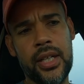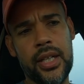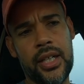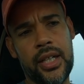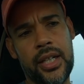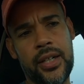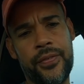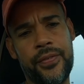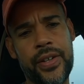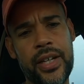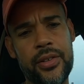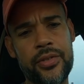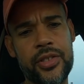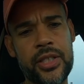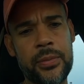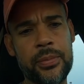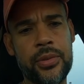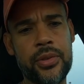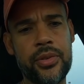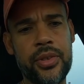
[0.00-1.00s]
uh, found
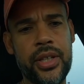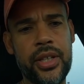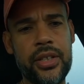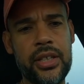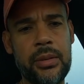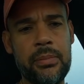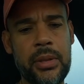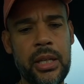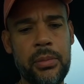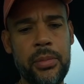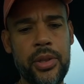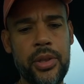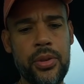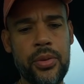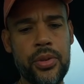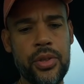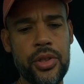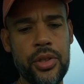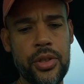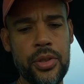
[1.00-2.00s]
something in here that maybe
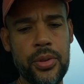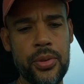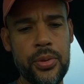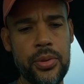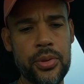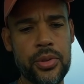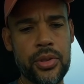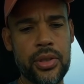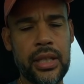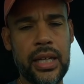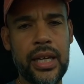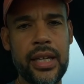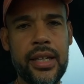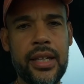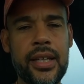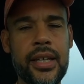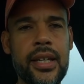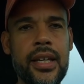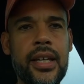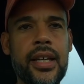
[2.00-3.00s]
you can use or
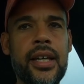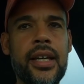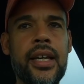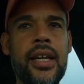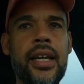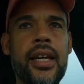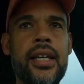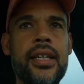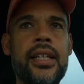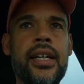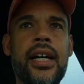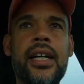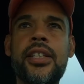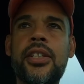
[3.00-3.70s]
like. And I